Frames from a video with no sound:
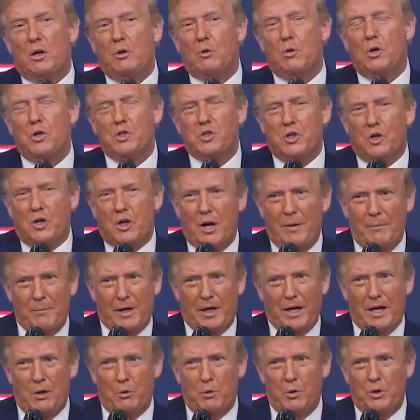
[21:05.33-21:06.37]
are also
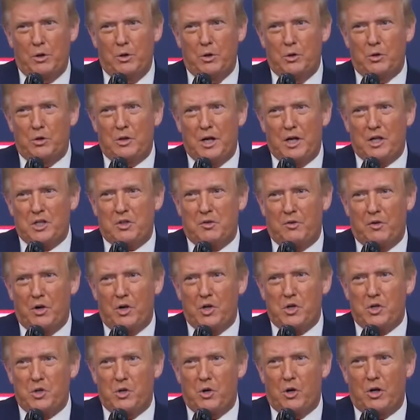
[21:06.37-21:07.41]
coming out with new tests
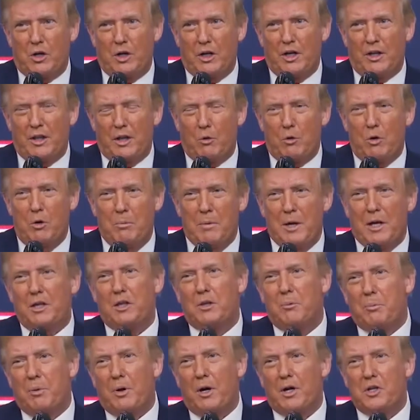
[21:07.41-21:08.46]
very shortly that will make
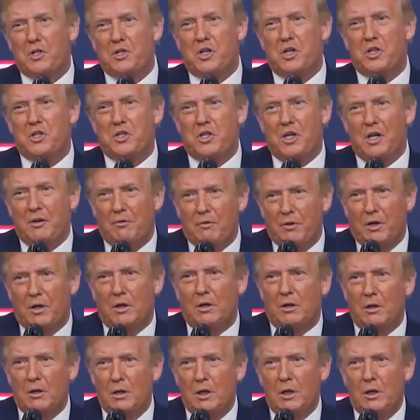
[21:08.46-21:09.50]
the process
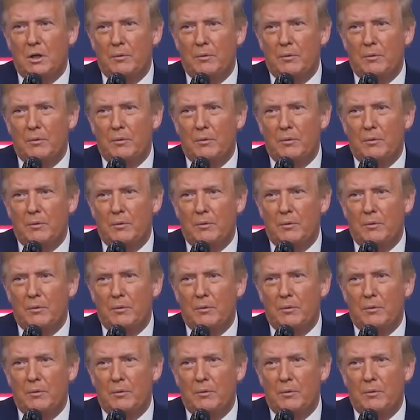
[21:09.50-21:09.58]
even